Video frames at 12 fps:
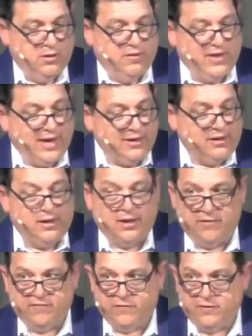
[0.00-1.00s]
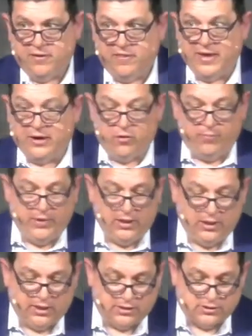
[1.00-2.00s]
That love, that
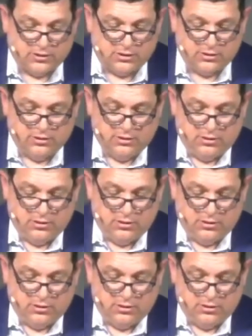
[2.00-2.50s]
obedience,